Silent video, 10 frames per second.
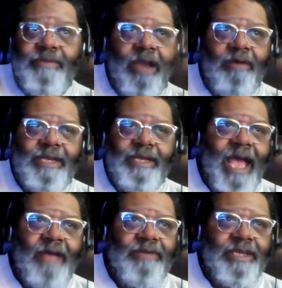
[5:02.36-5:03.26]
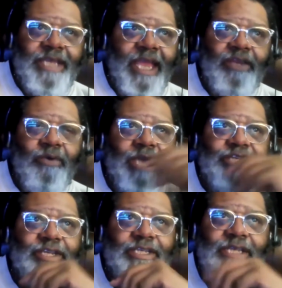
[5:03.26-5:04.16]
narrowed it down to 10
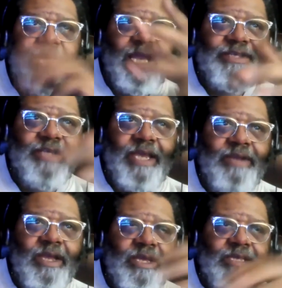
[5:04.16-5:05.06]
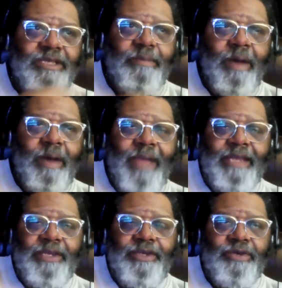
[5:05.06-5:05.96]
questions and like i said some of them had
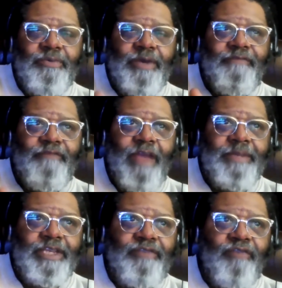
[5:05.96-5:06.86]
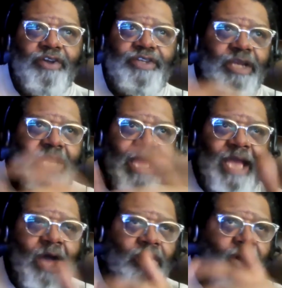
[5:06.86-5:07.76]
to do with family dysfunction like
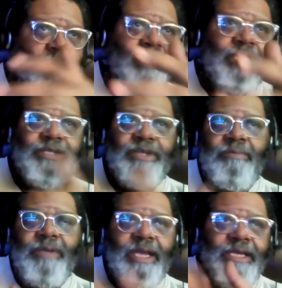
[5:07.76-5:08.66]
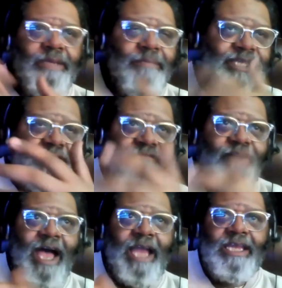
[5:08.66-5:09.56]
alcoholism domestic
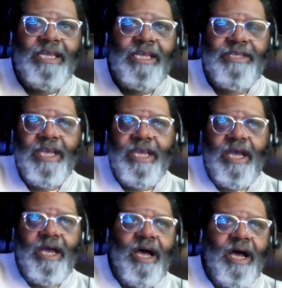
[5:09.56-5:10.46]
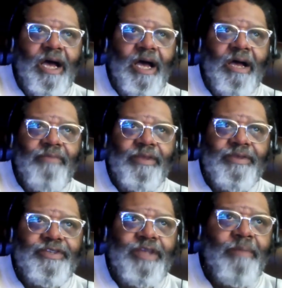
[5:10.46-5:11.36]
violence uh,
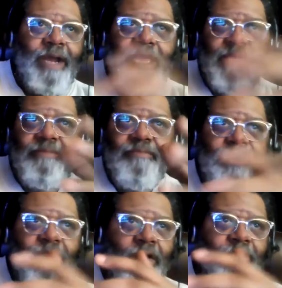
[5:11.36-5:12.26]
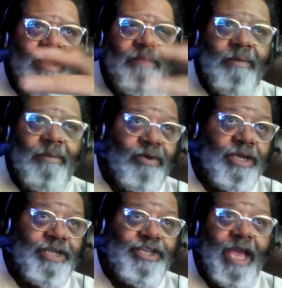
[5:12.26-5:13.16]
somebody you know a family member going
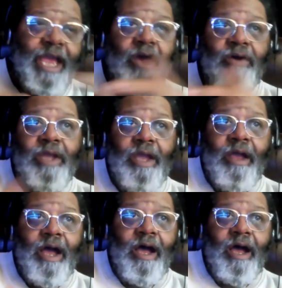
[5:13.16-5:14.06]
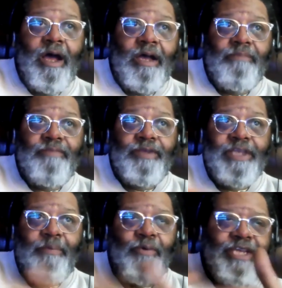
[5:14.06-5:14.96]
to jail uh,
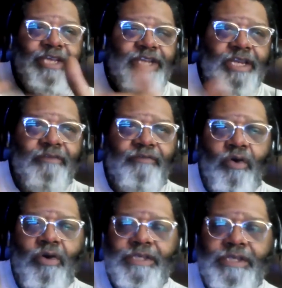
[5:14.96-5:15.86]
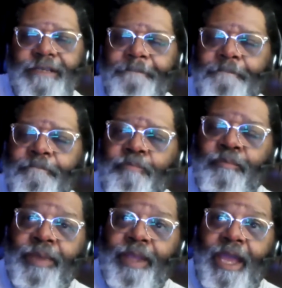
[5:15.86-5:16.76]
separation and divorce
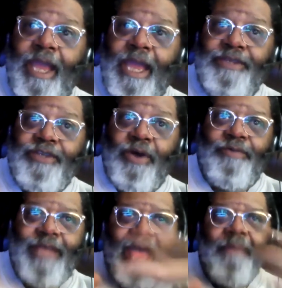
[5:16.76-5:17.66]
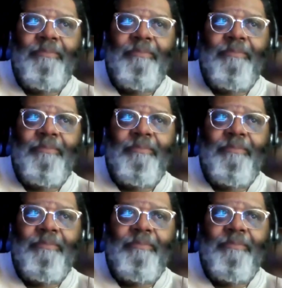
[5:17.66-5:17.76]
and so that